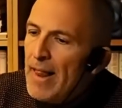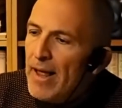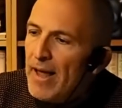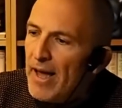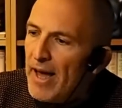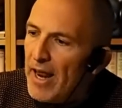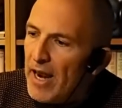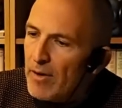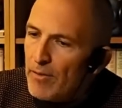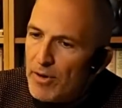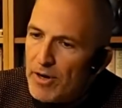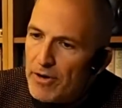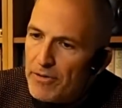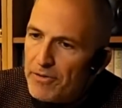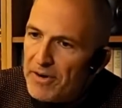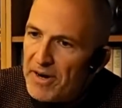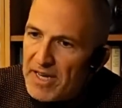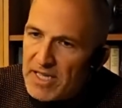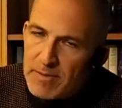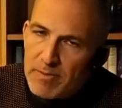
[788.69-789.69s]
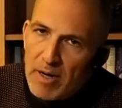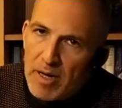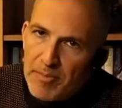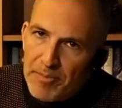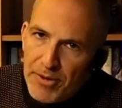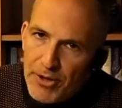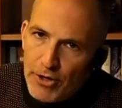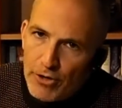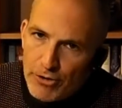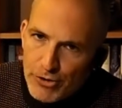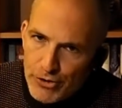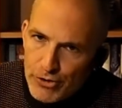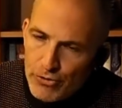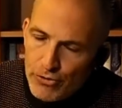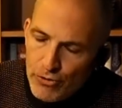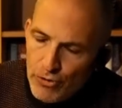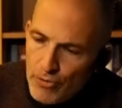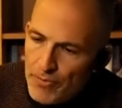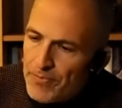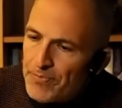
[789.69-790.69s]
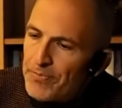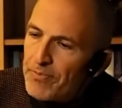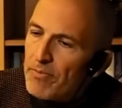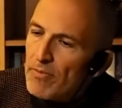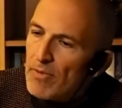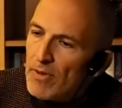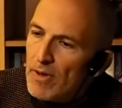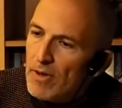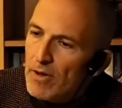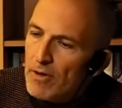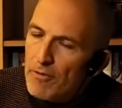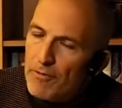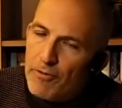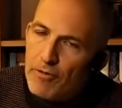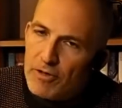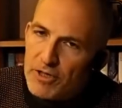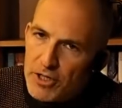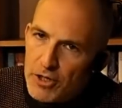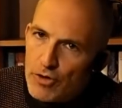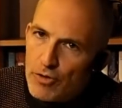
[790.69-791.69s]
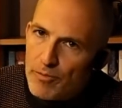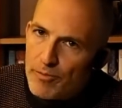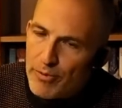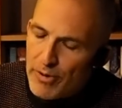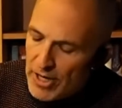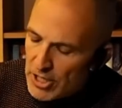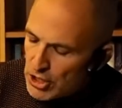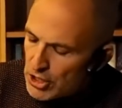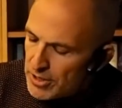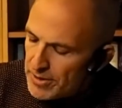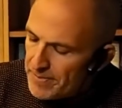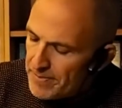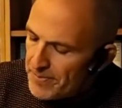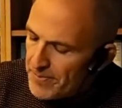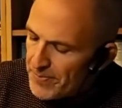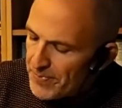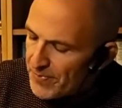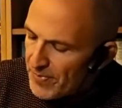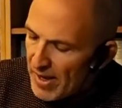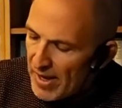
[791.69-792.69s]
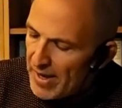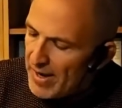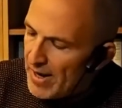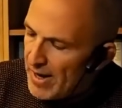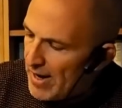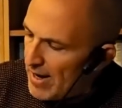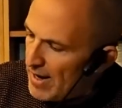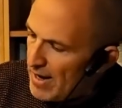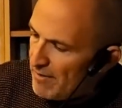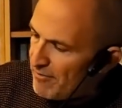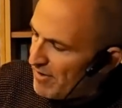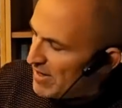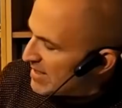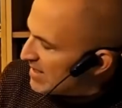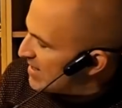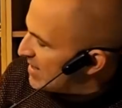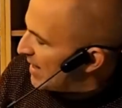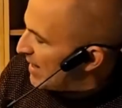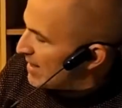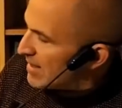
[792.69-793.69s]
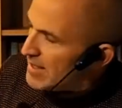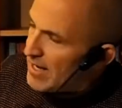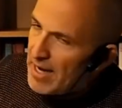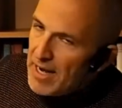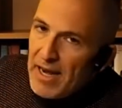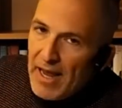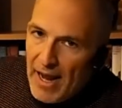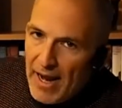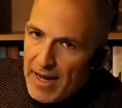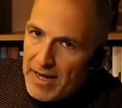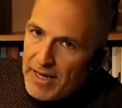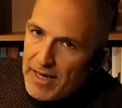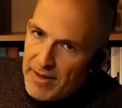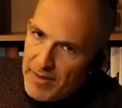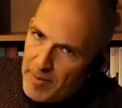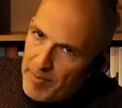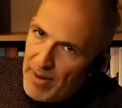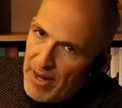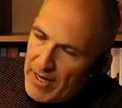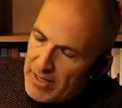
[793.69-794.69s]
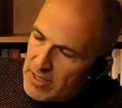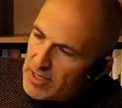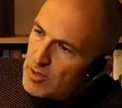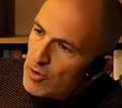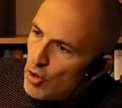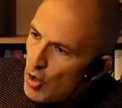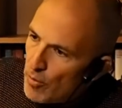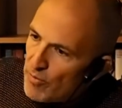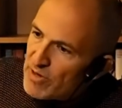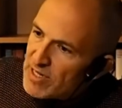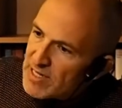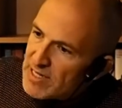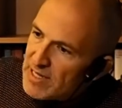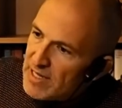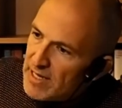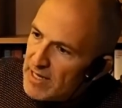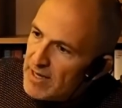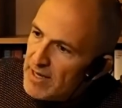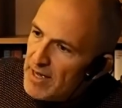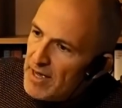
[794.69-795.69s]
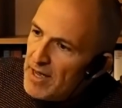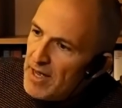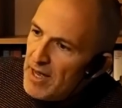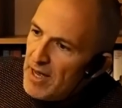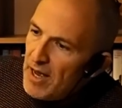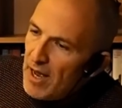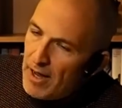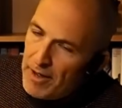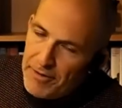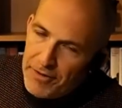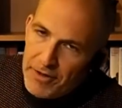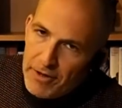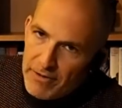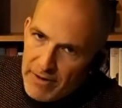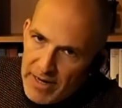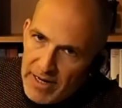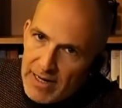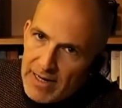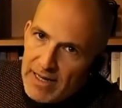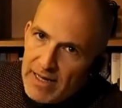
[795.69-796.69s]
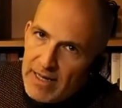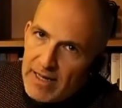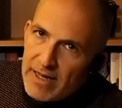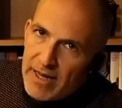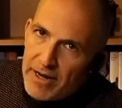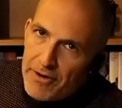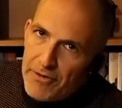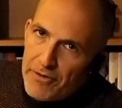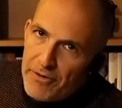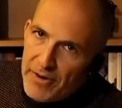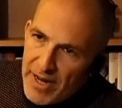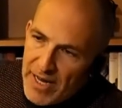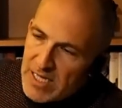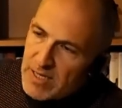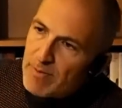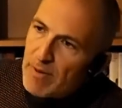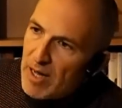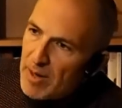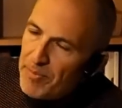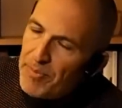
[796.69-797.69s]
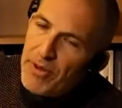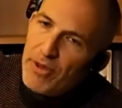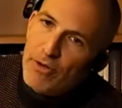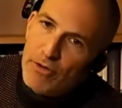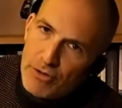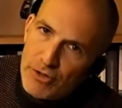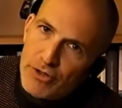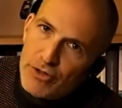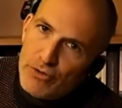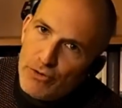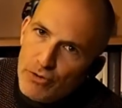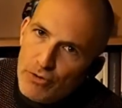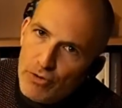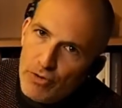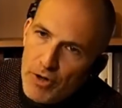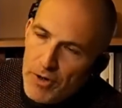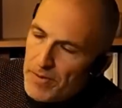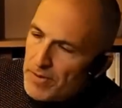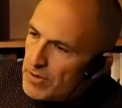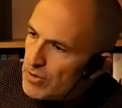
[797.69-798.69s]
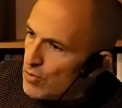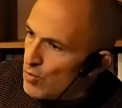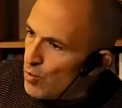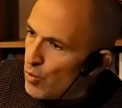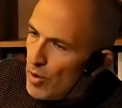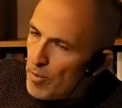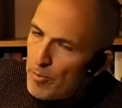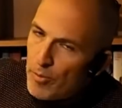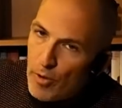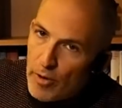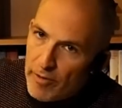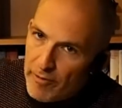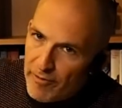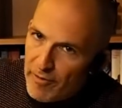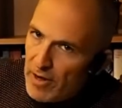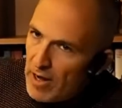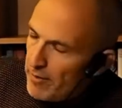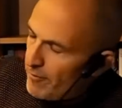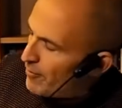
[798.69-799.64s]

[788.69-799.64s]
and I want to raise my PO2 for decompression, and I have, let's say, a 1080 in the back. So obviously I theoretically can raise my PO2 to 1.5,